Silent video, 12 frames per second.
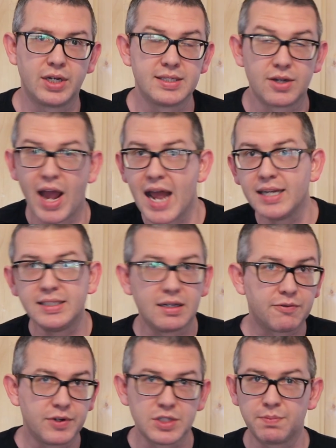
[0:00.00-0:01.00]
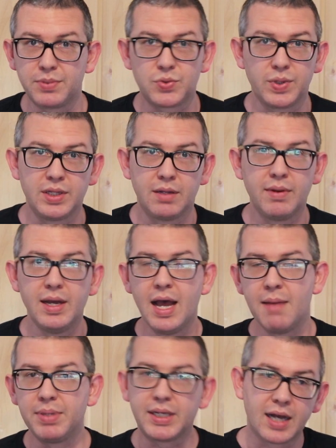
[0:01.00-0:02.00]
Is there any difference between them
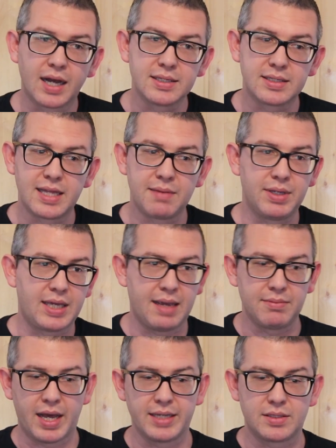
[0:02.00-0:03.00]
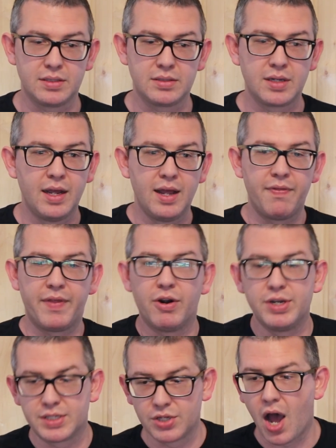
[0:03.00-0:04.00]
because they became licensed?
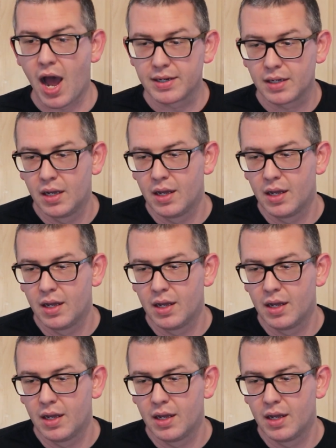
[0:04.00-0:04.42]
There is not.